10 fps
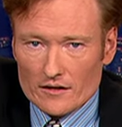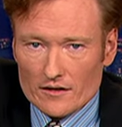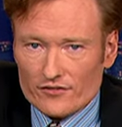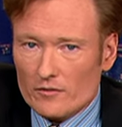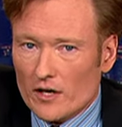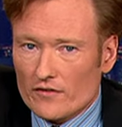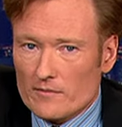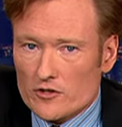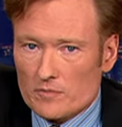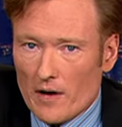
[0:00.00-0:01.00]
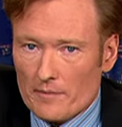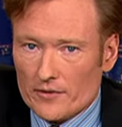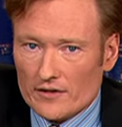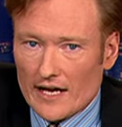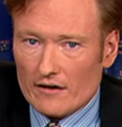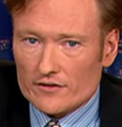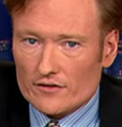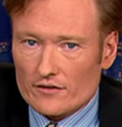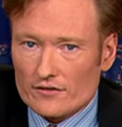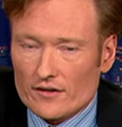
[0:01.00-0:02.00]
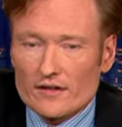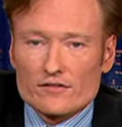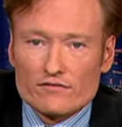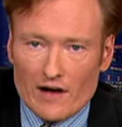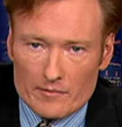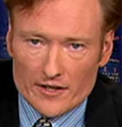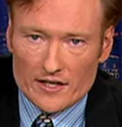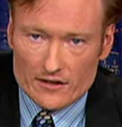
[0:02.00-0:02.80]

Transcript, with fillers: You see, one of our most popular characters is Vomiting